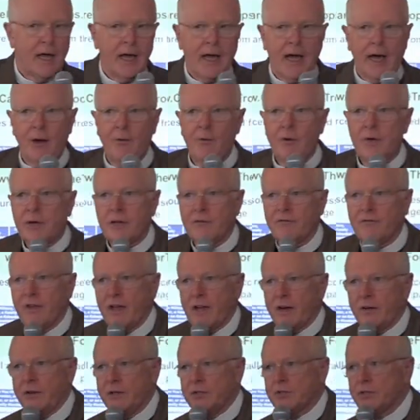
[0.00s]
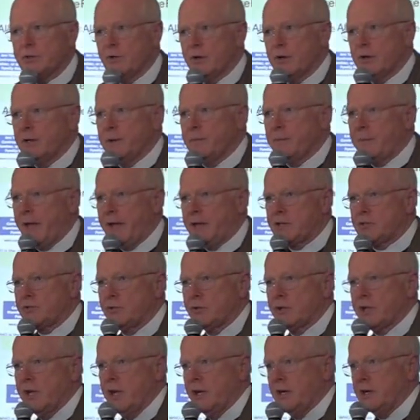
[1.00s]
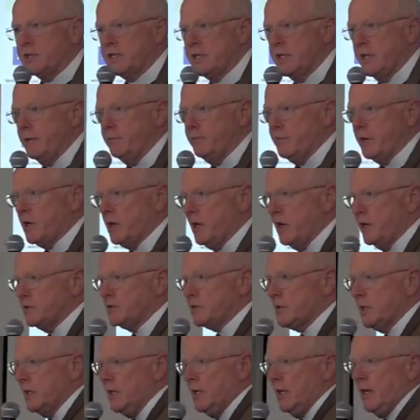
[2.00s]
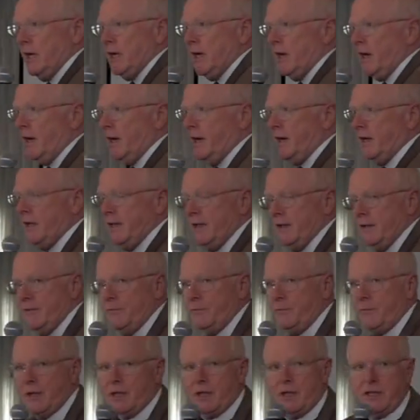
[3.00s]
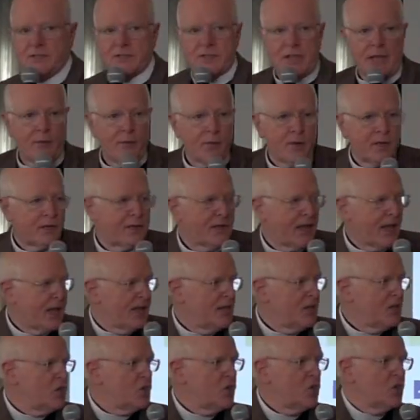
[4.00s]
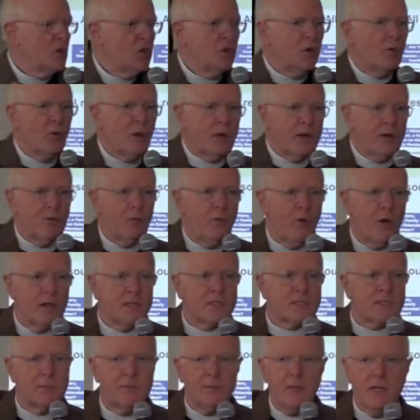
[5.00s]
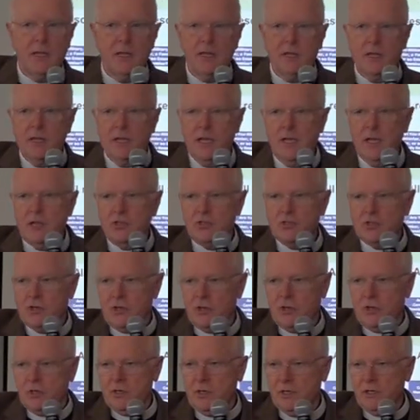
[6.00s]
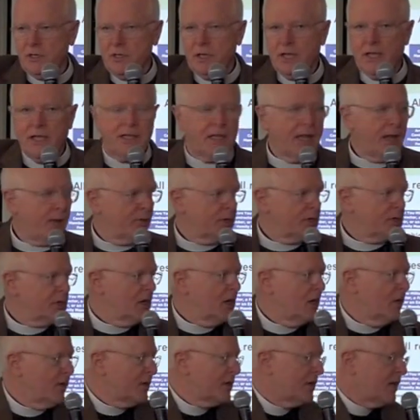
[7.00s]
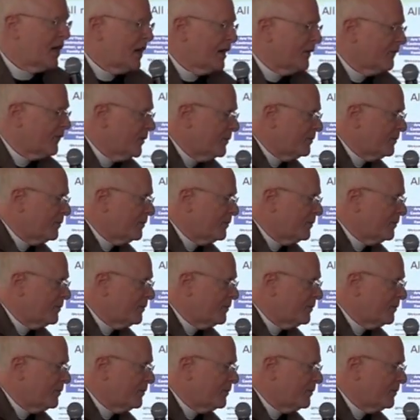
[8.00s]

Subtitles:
I wanted veterans who were in the pastoral care team because they knew what it was to be injured and they would go and care